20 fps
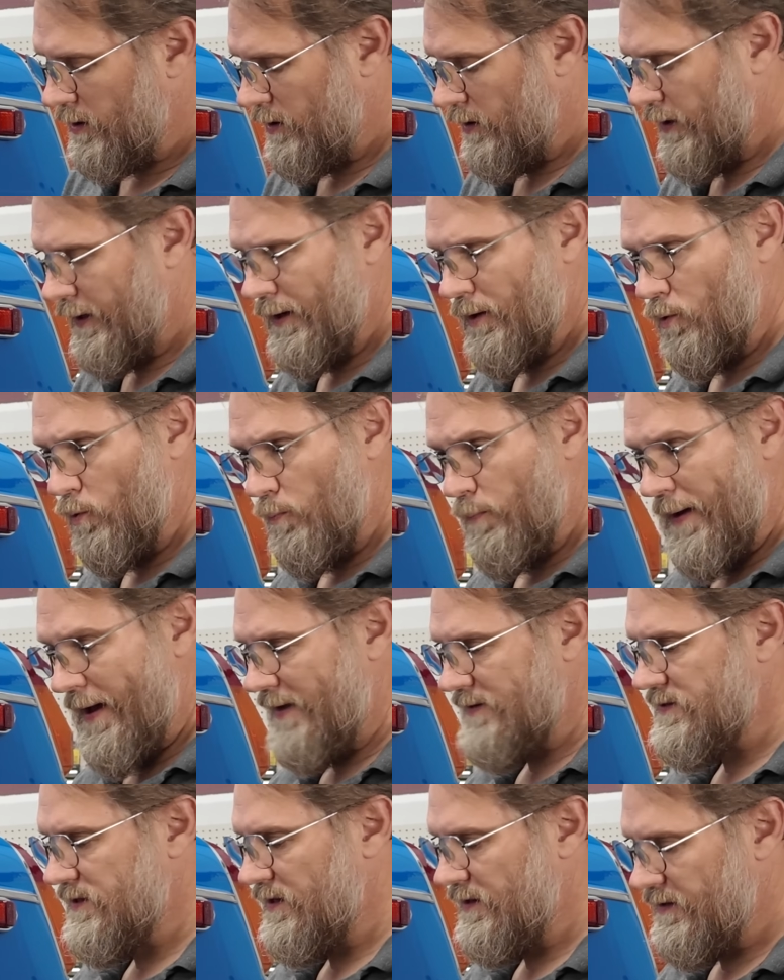I had a whole
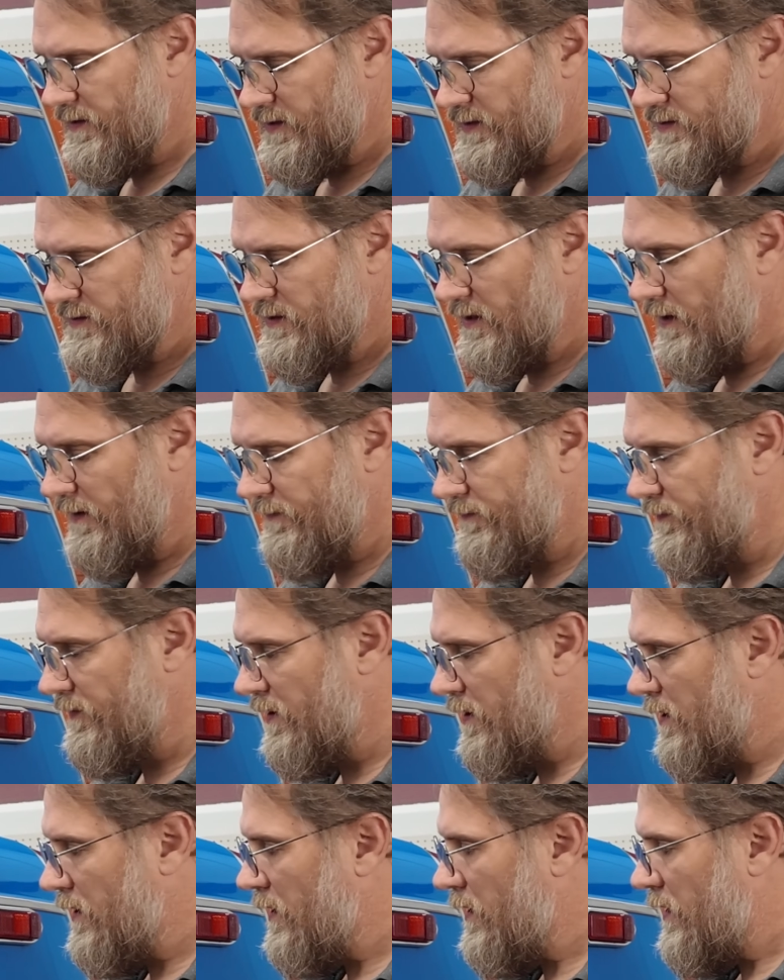basket of this stuff
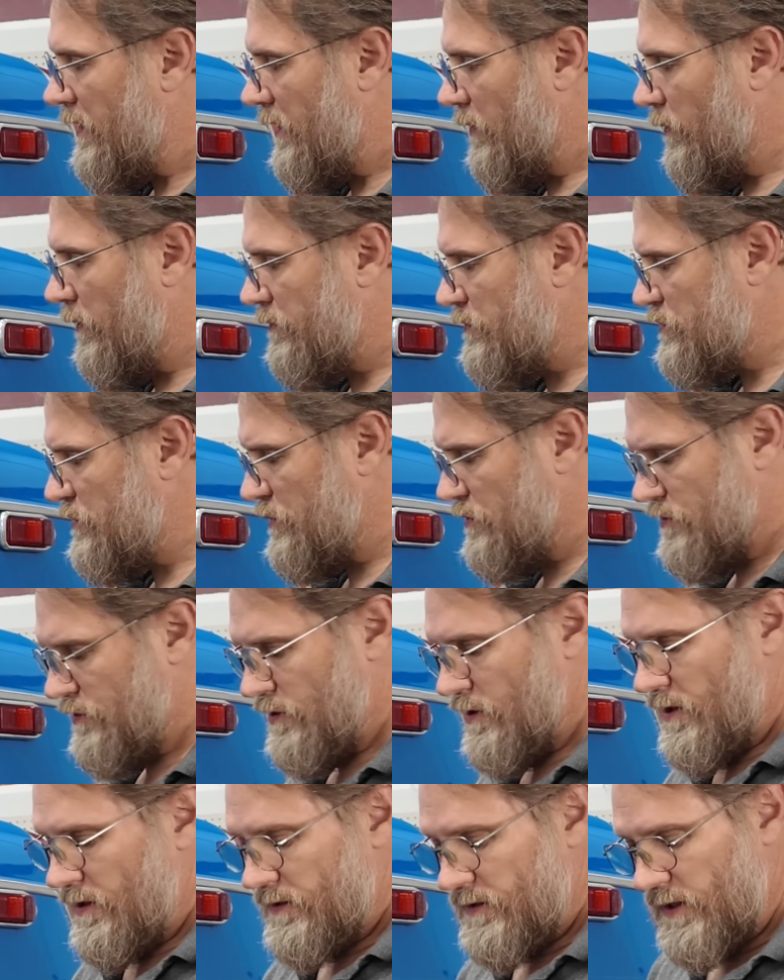that we would
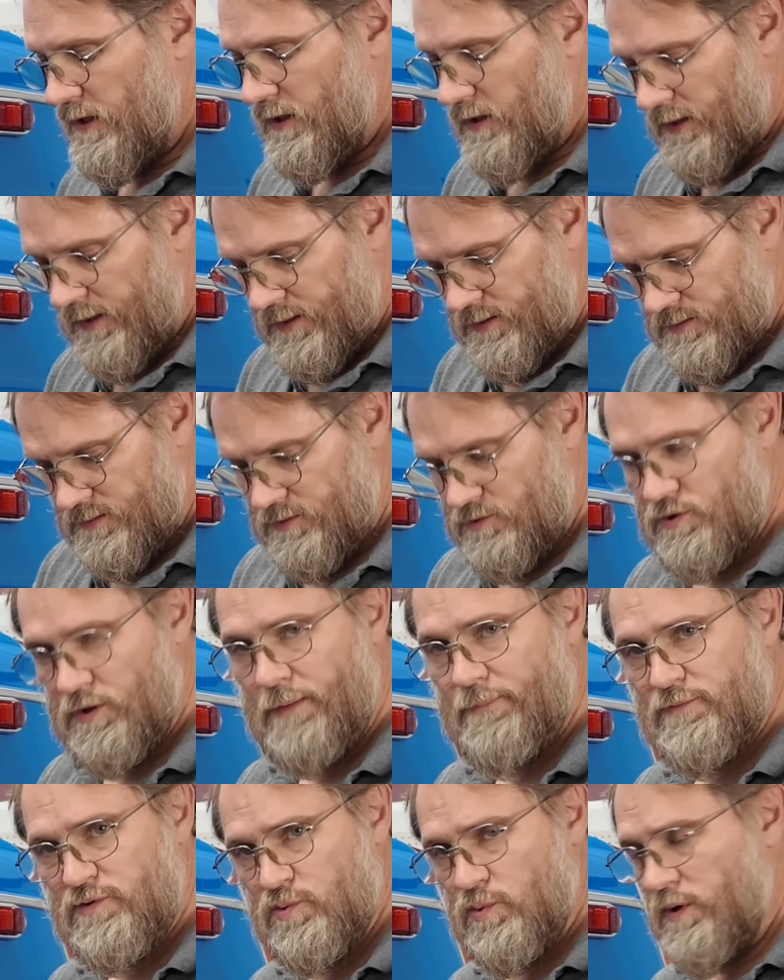just deglaze
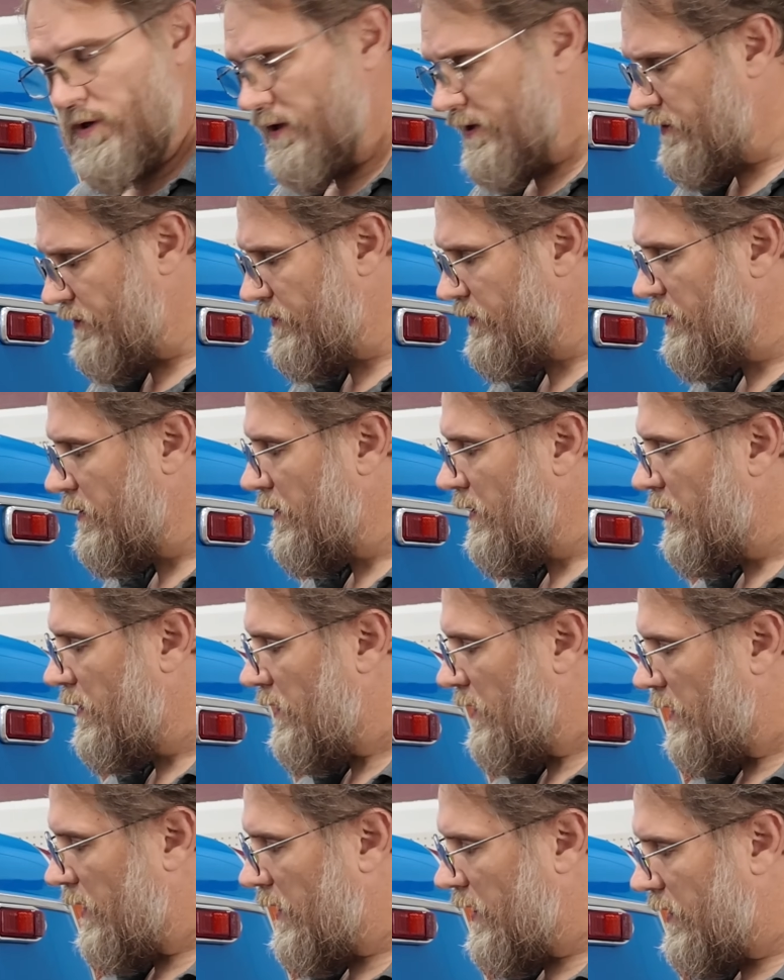drums with
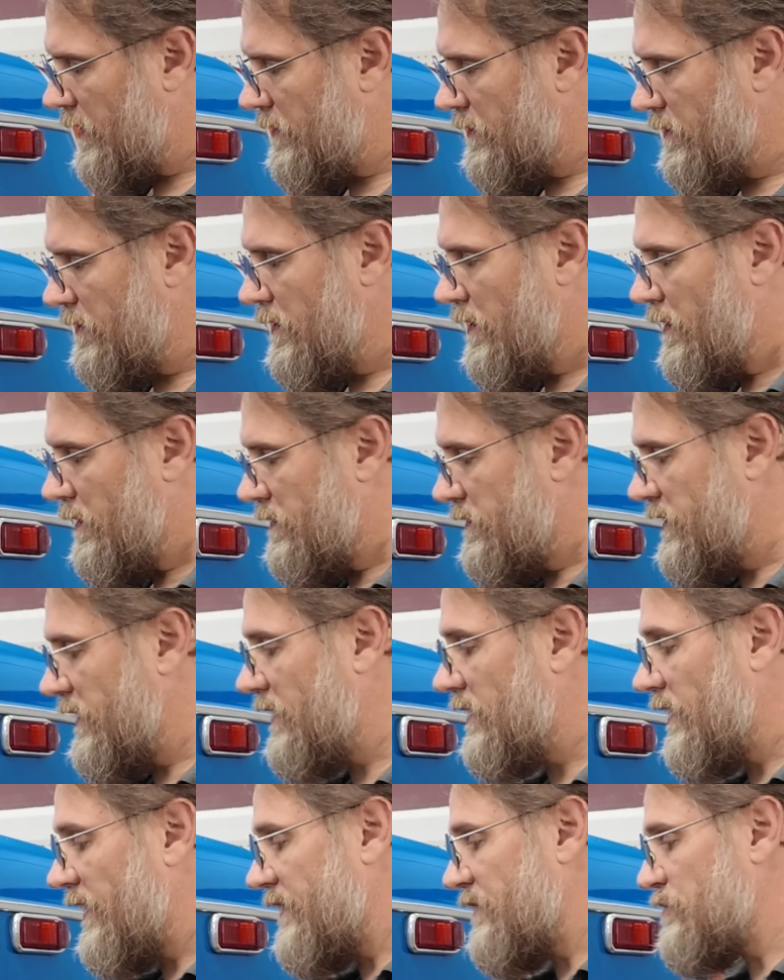and
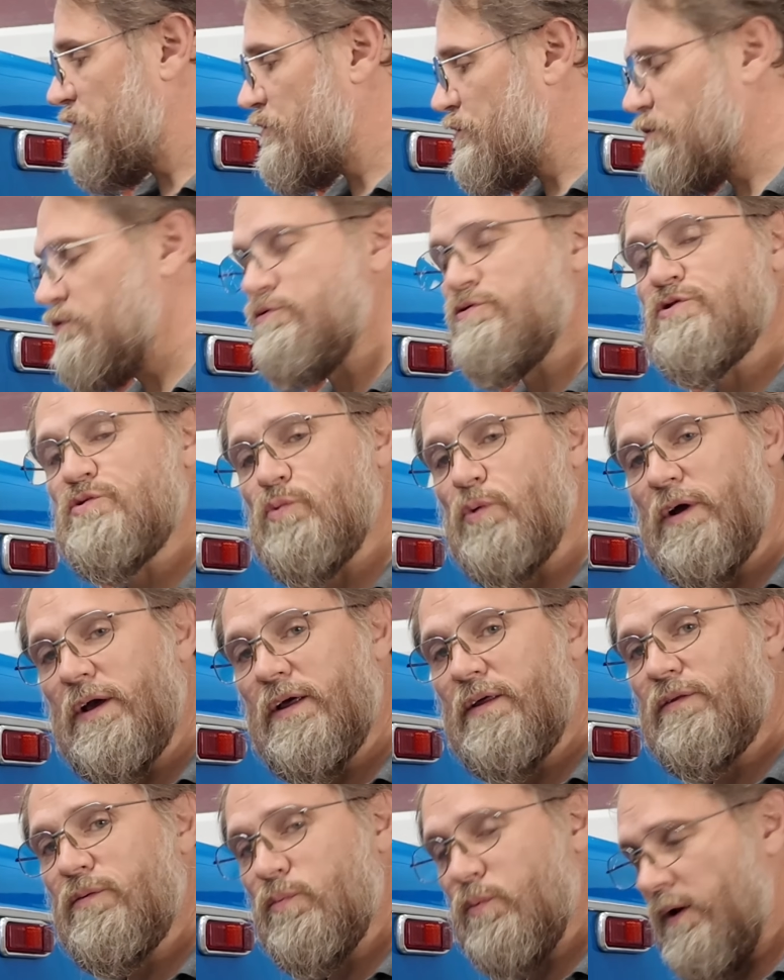deglaze shoes
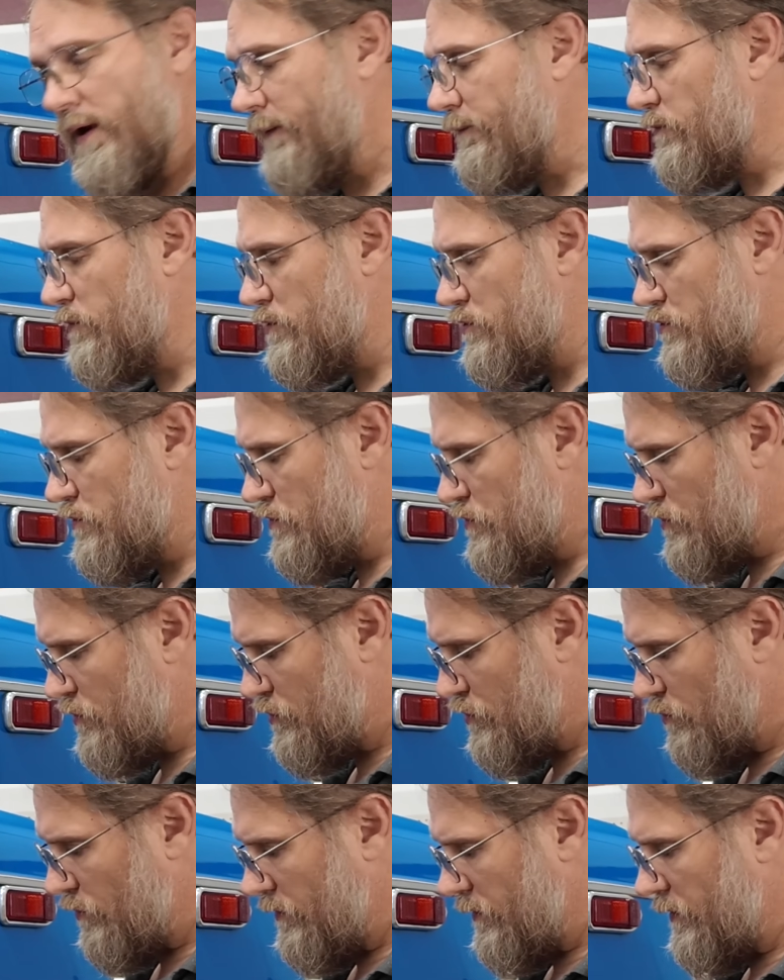with when I'm
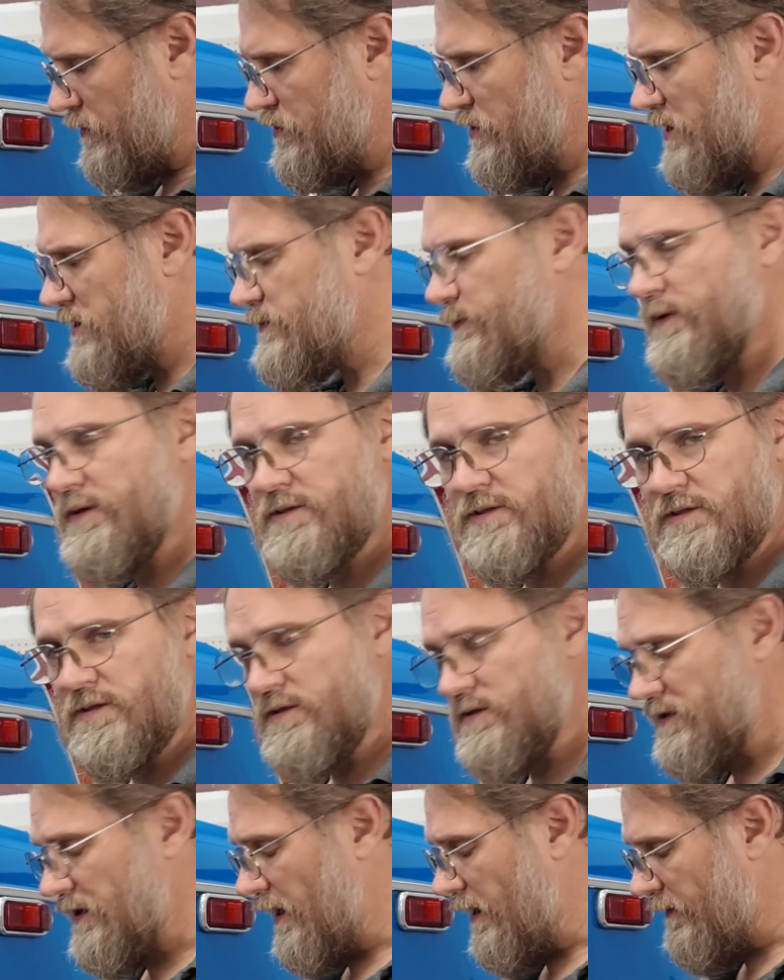just doing adjustments and
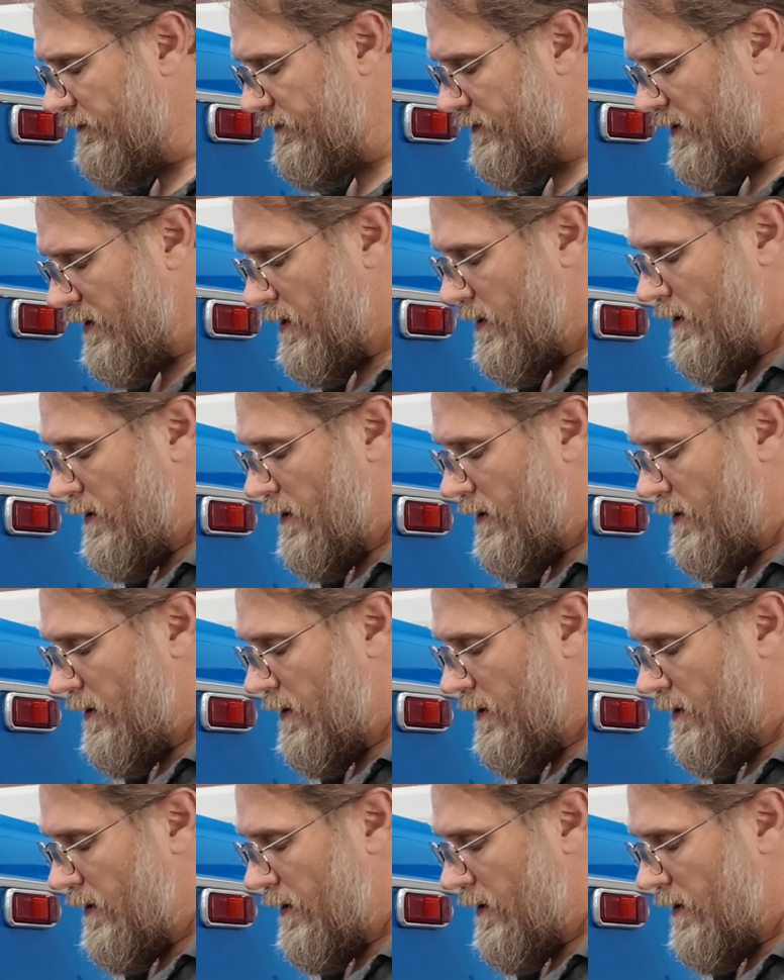stuff.